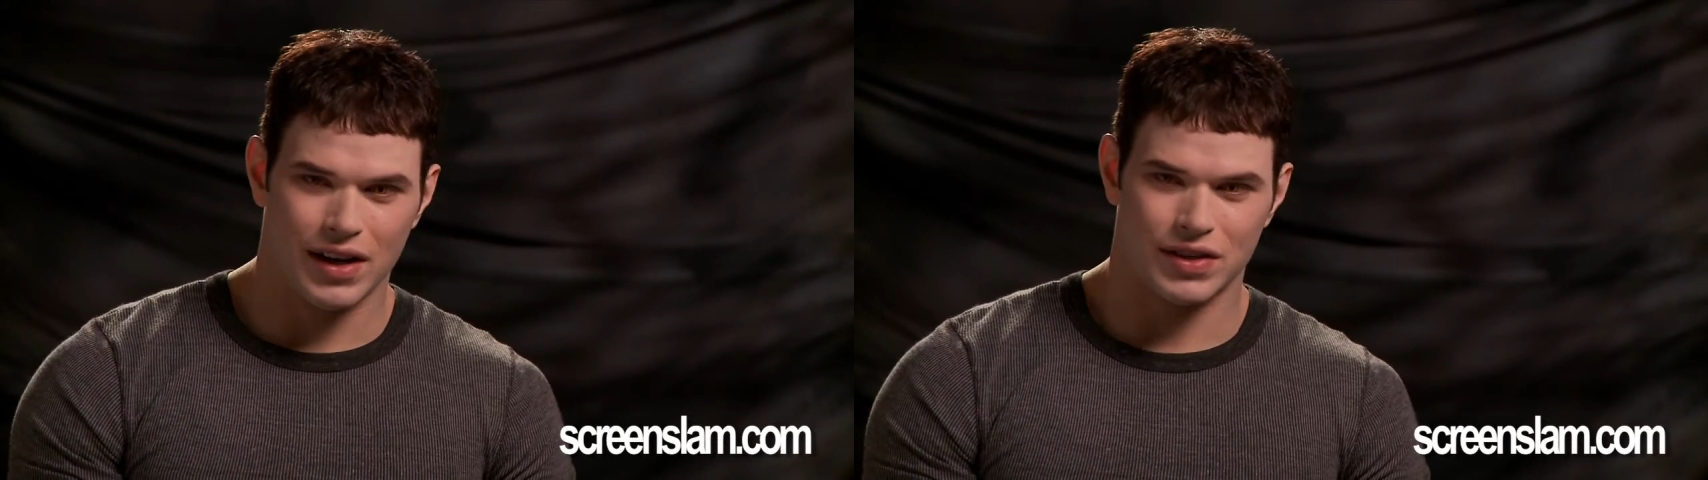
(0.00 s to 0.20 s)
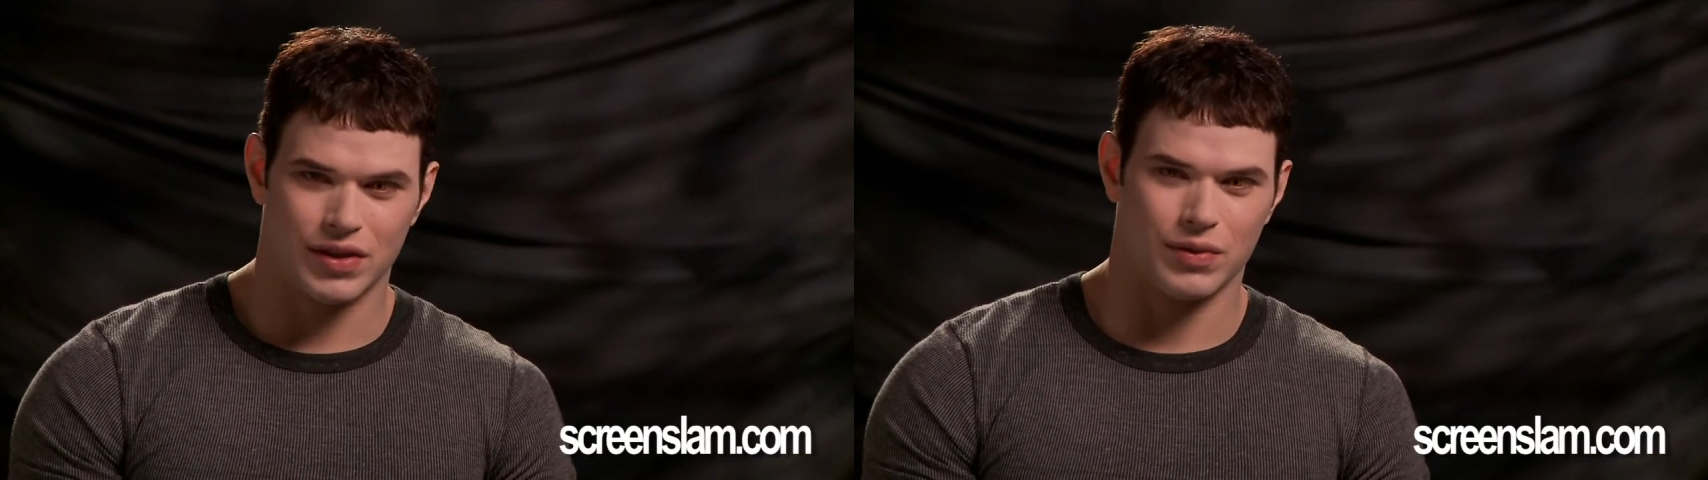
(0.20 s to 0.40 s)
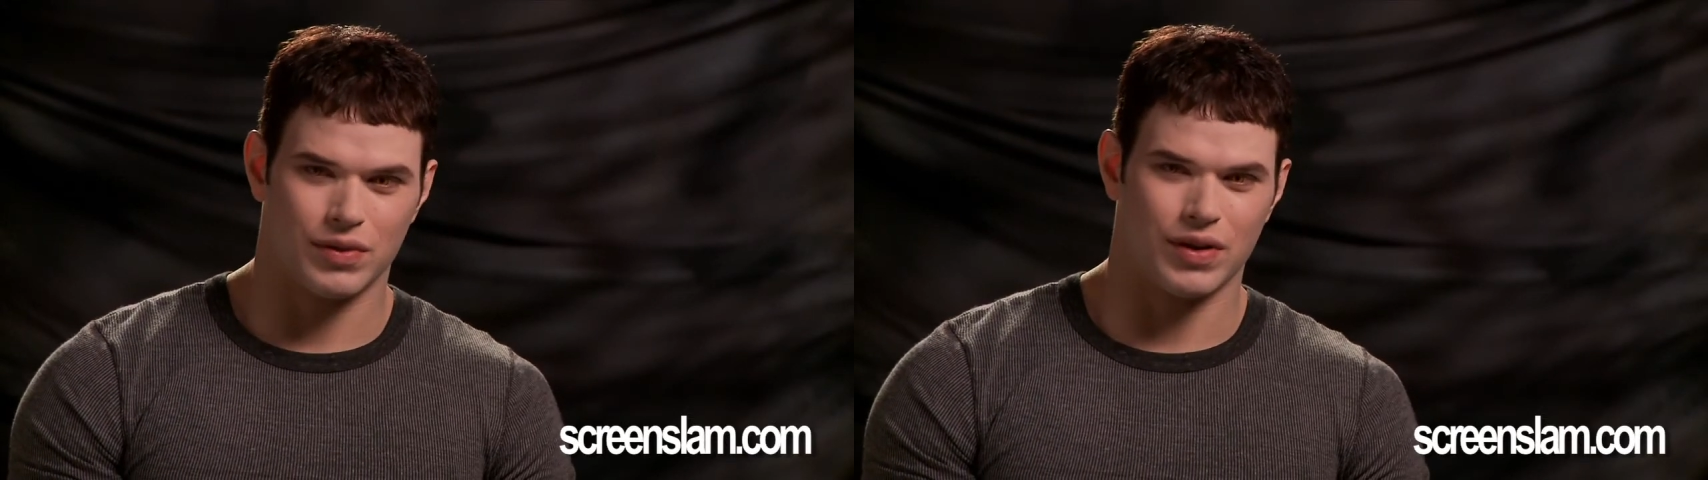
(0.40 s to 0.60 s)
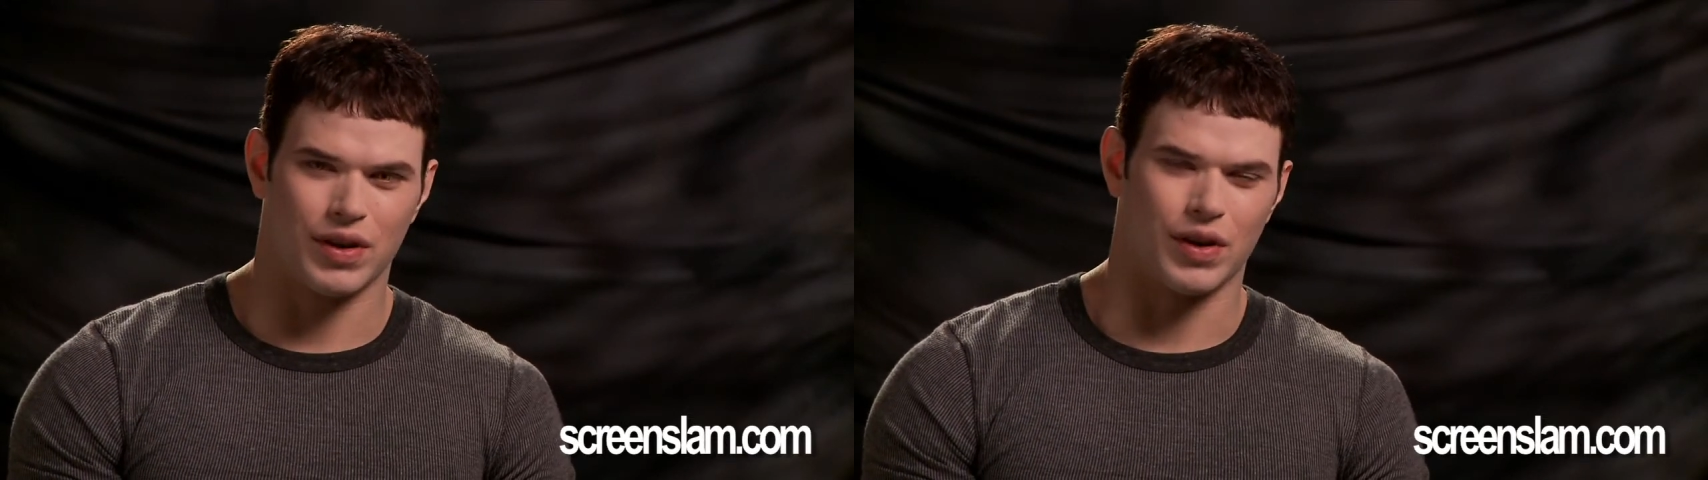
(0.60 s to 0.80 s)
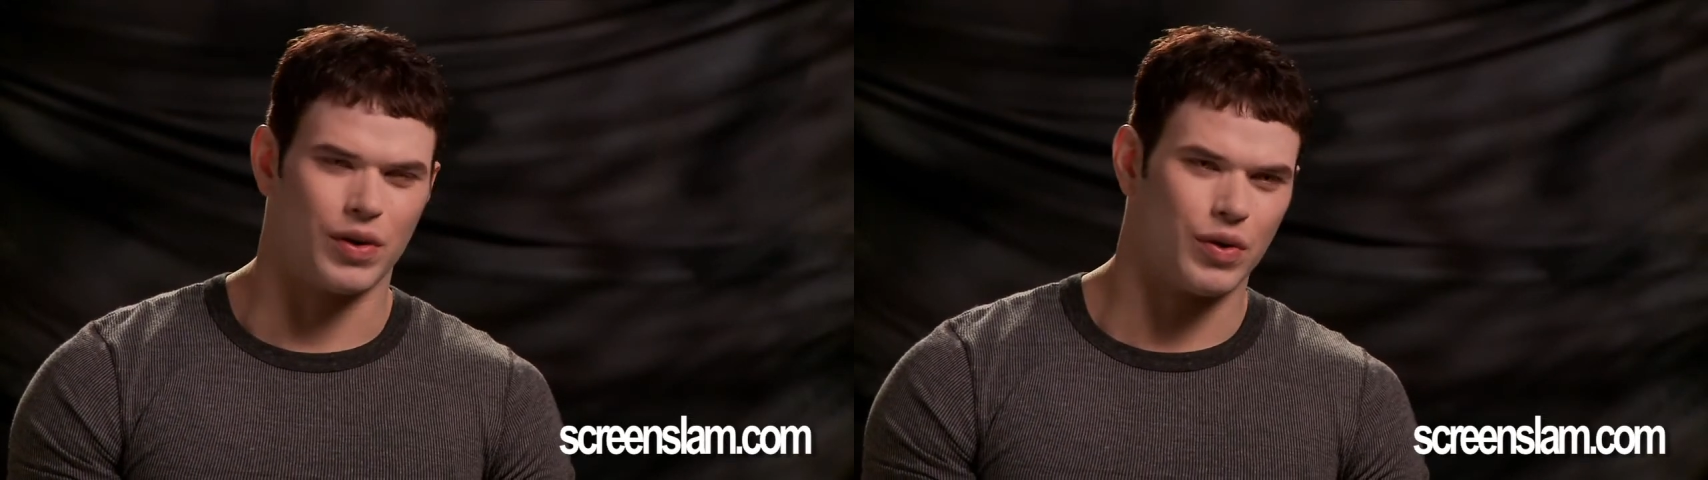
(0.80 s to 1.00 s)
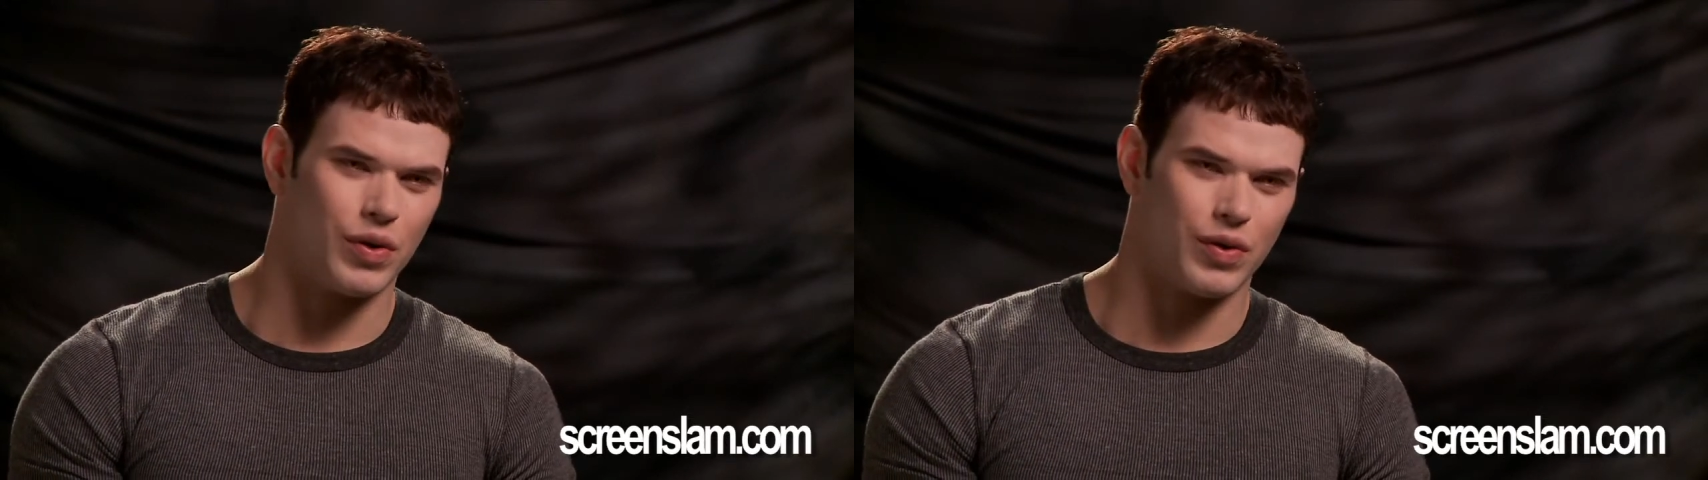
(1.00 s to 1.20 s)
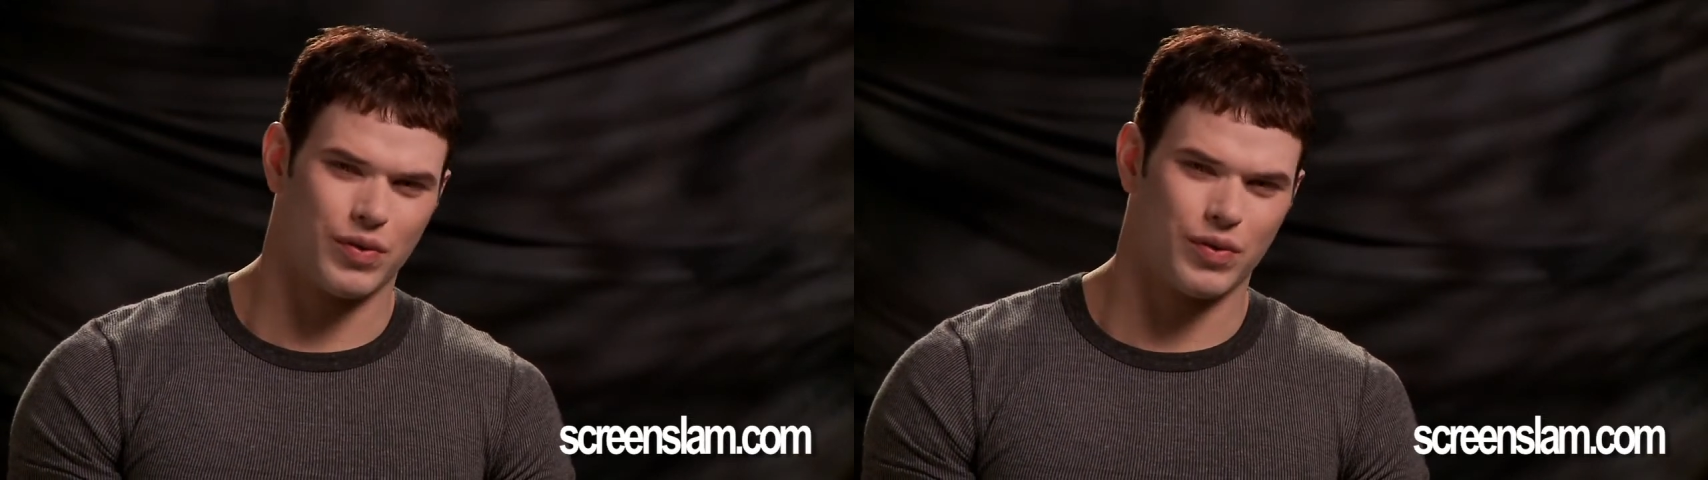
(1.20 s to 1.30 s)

she, you know,